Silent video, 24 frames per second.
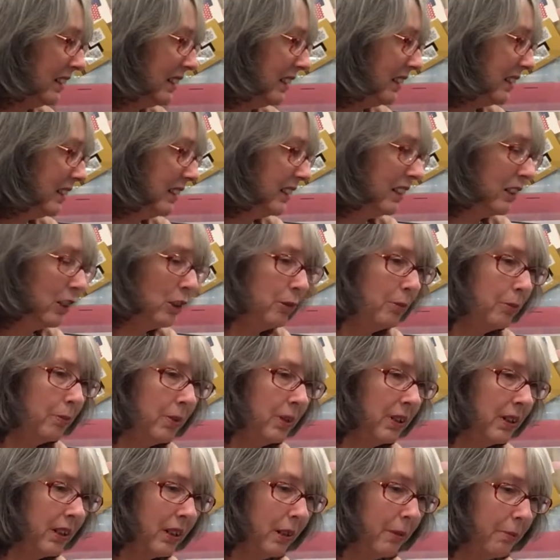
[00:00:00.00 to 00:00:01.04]
And then open
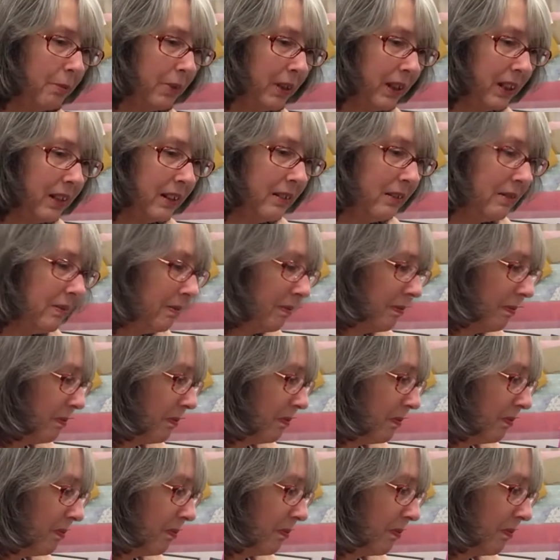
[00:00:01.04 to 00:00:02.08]
it up again,
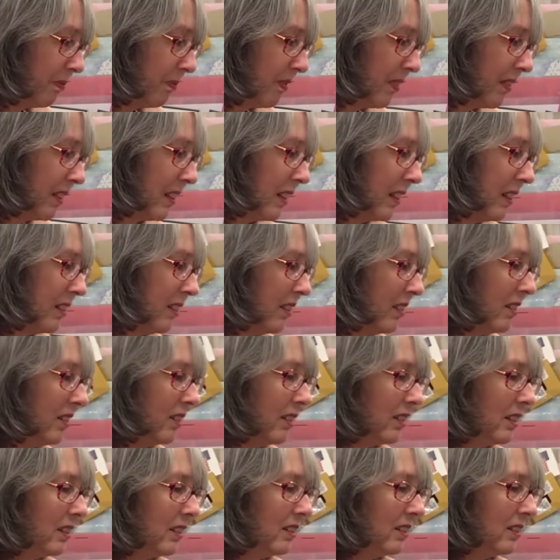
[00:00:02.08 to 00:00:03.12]

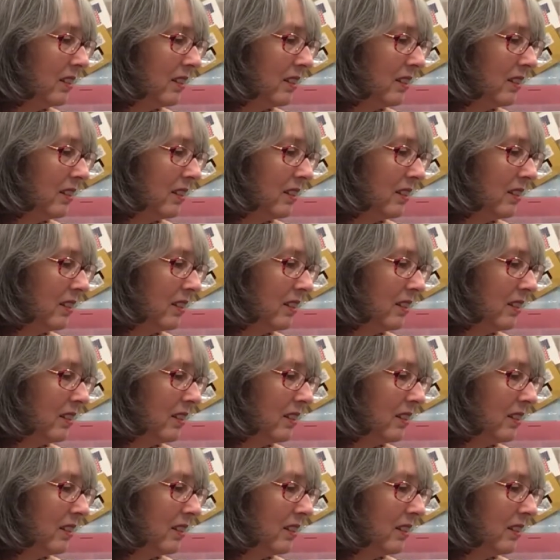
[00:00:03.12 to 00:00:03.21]
and